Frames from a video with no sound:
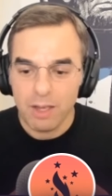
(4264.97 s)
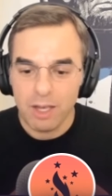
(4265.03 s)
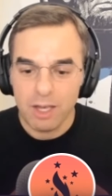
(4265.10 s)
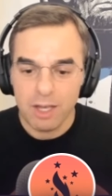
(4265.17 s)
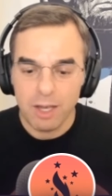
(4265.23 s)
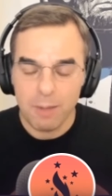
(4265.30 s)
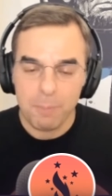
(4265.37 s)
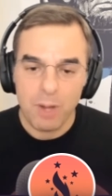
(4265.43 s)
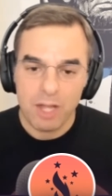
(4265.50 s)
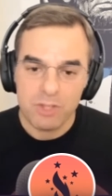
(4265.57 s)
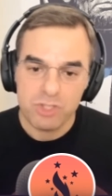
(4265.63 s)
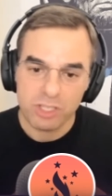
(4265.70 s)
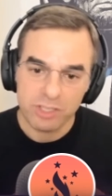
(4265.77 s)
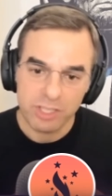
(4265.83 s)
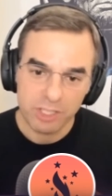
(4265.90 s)
a
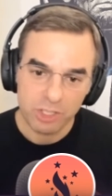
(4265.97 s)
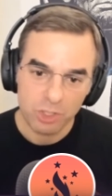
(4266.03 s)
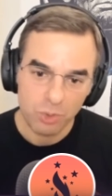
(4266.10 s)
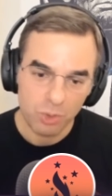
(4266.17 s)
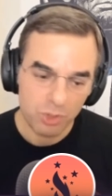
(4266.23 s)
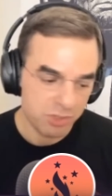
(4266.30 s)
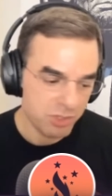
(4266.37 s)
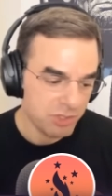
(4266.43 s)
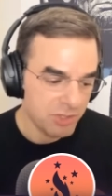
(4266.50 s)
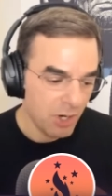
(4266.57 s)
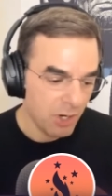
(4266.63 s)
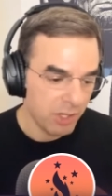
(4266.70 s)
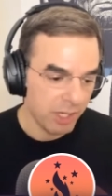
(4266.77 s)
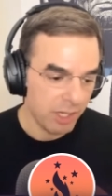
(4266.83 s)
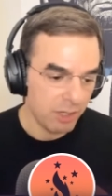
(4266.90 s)
project like yours is
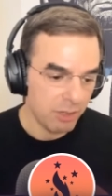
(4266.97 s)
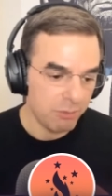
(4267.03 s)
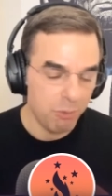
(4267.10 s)
starting